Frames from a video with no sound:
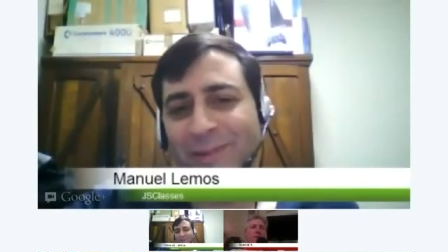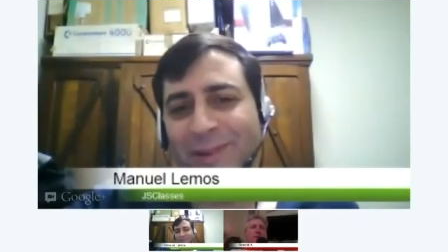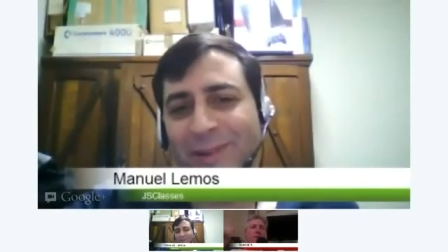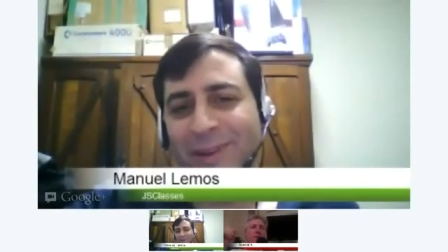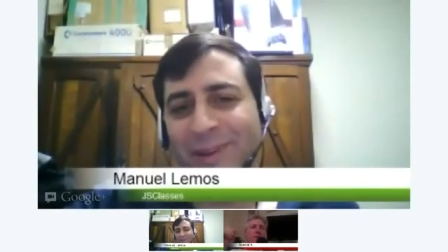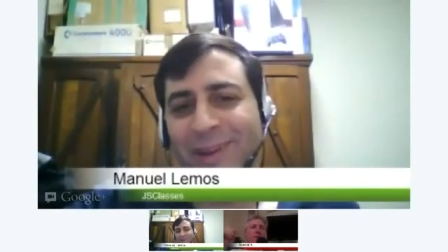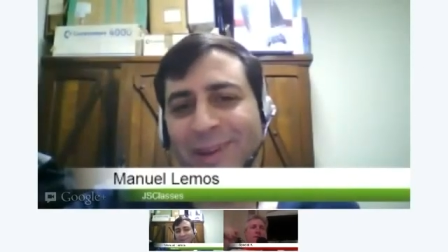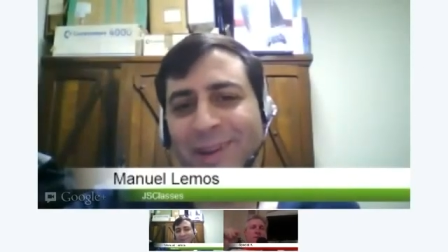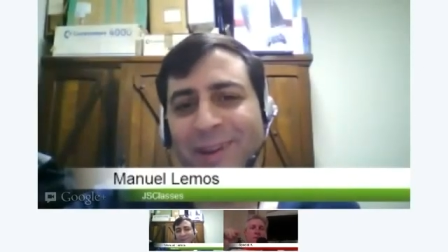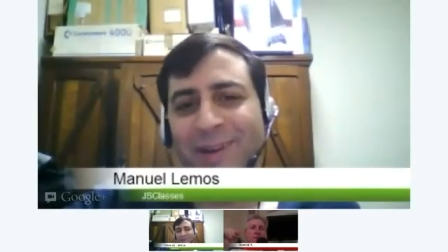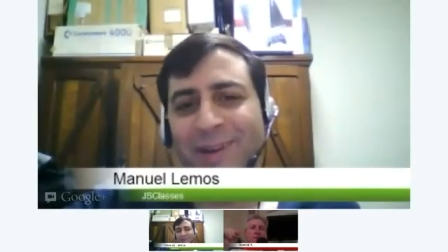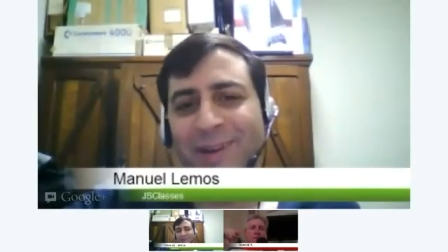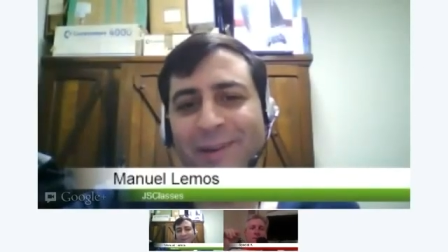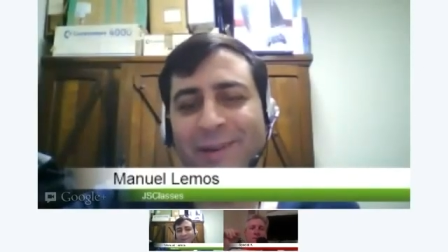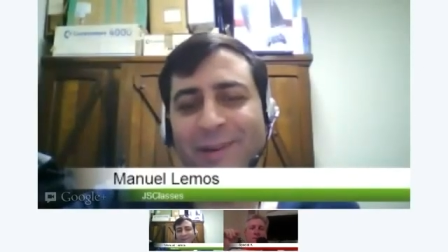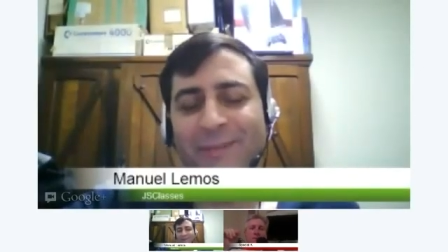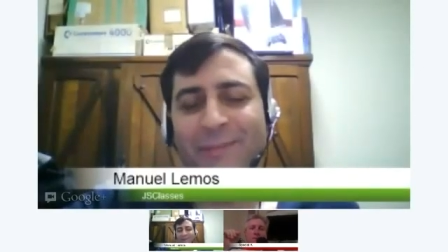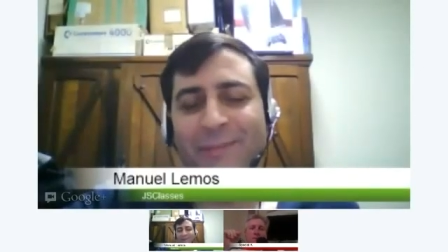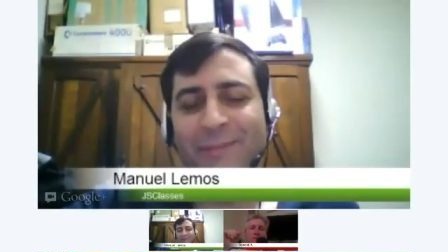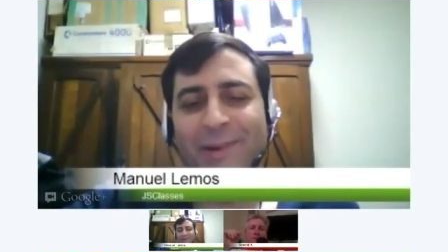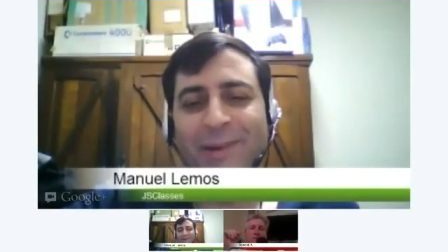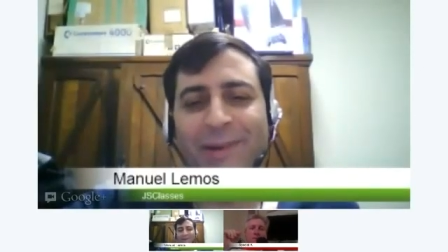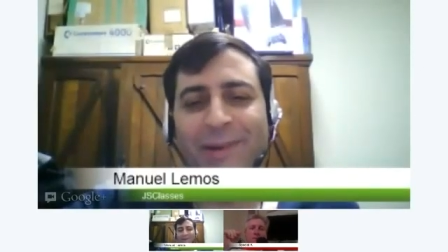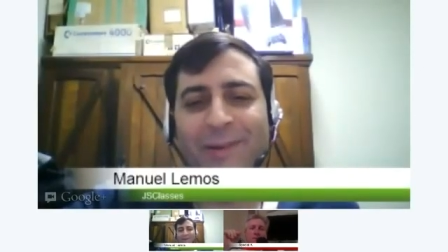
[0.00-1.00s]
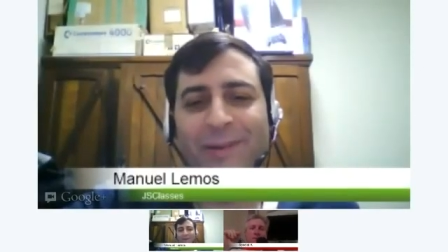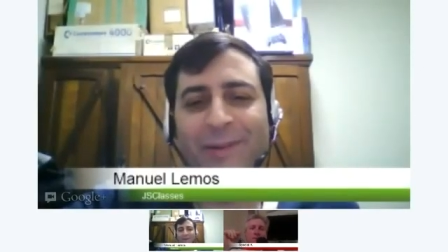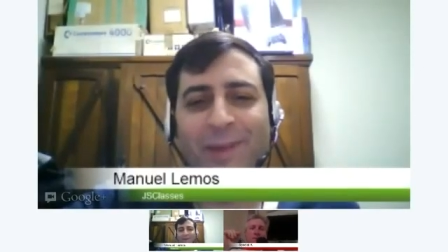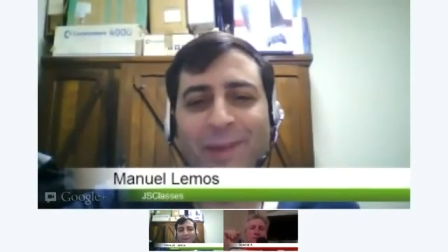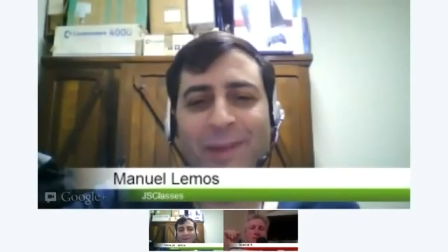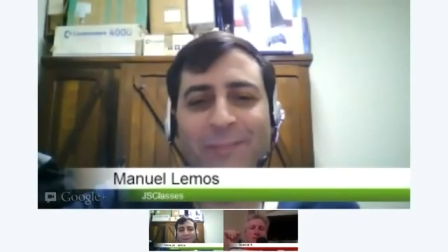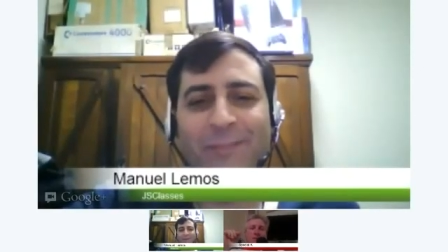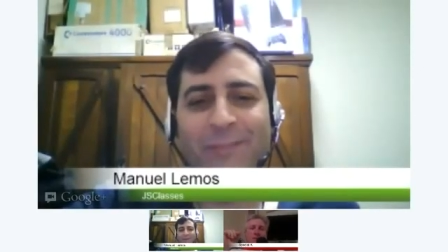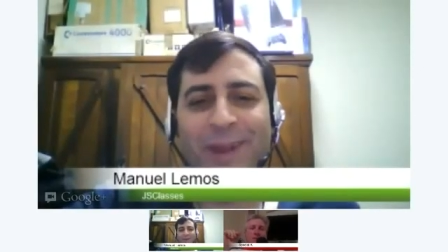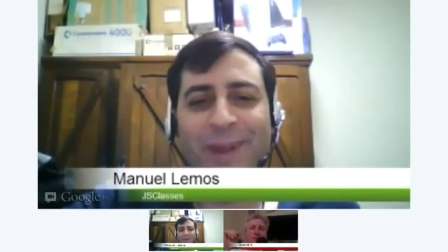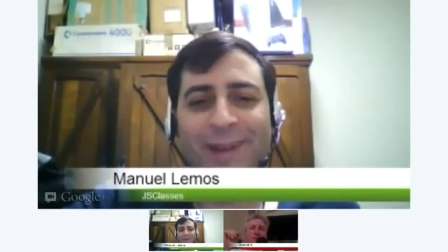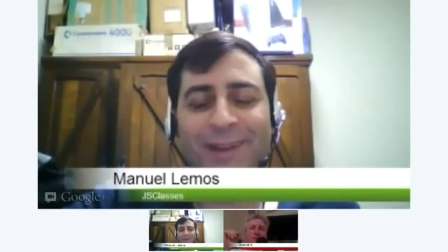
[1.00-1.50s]
here on my
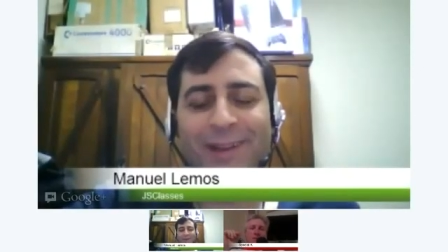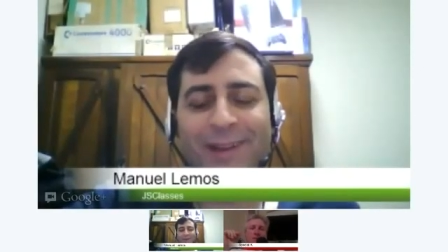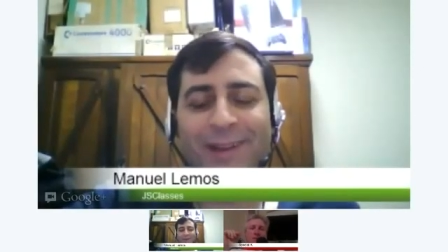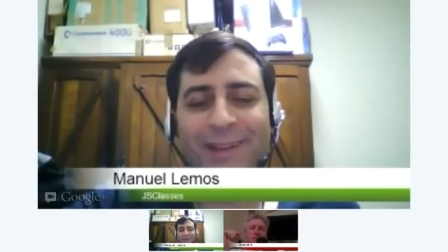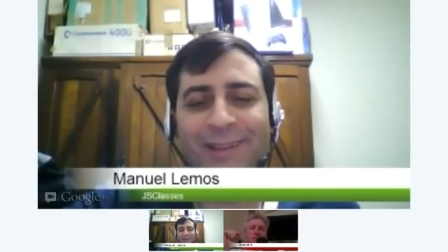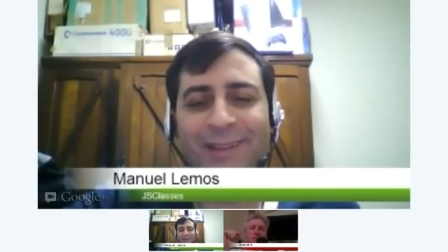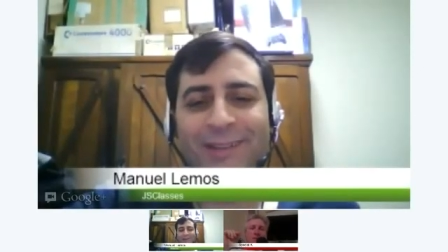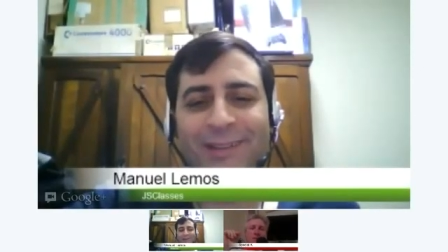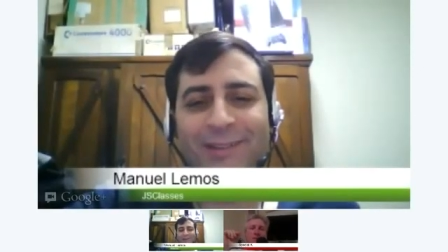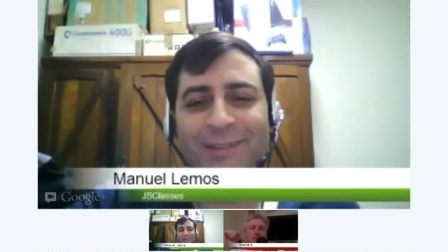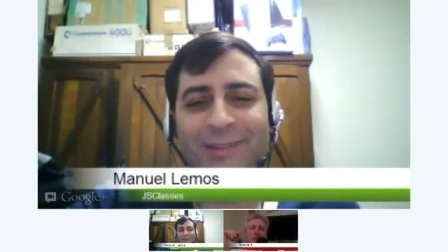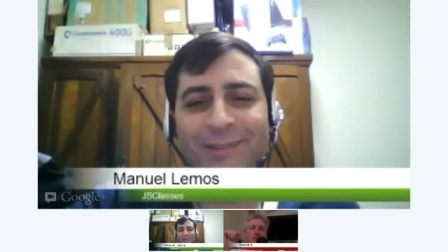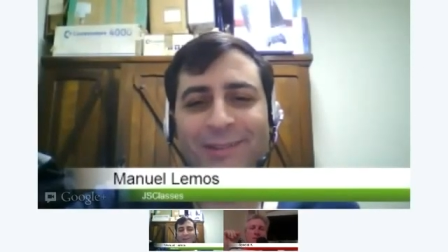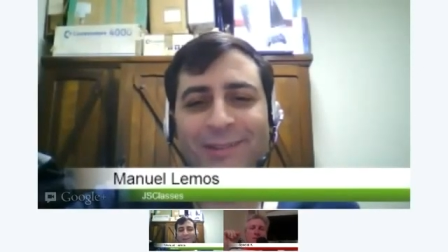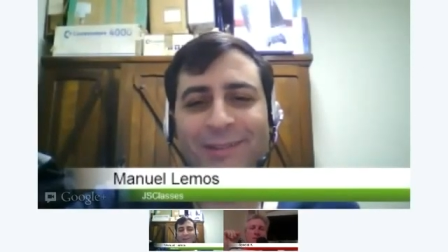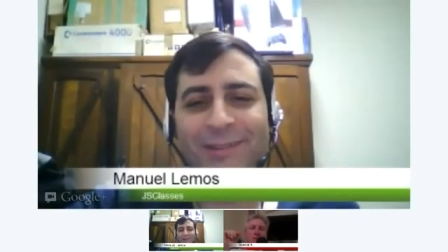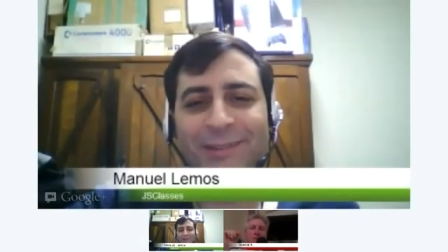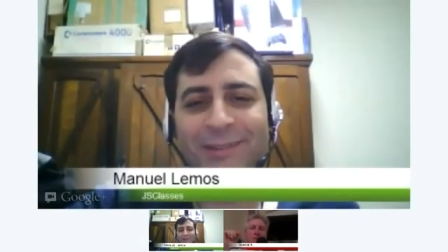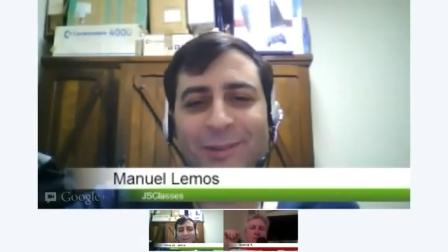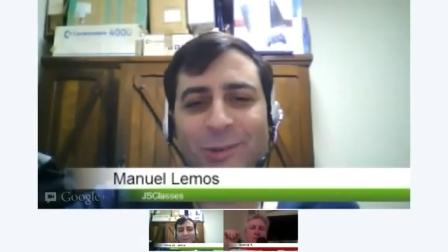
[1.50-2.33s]
back to